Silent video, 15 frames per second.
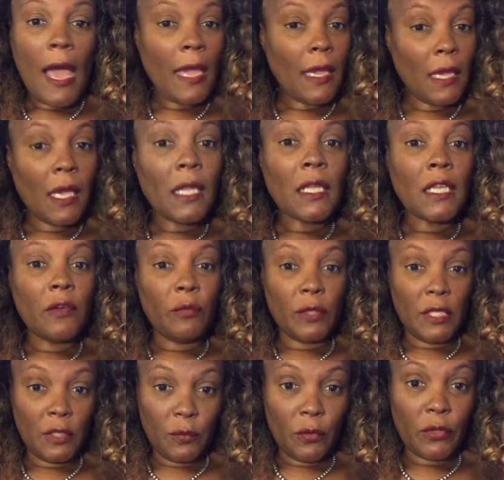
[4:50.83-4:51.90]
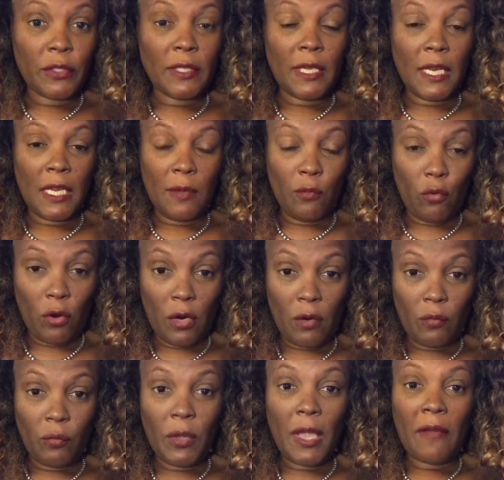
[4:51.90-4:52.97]
I can't live with this person anymore.
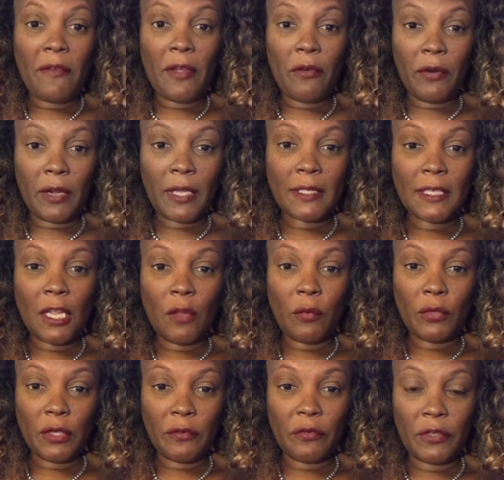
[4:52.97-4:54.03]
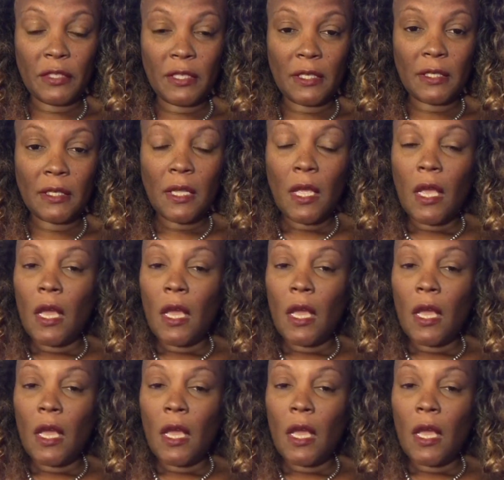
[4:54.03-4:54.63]
We have irreconcilable differences.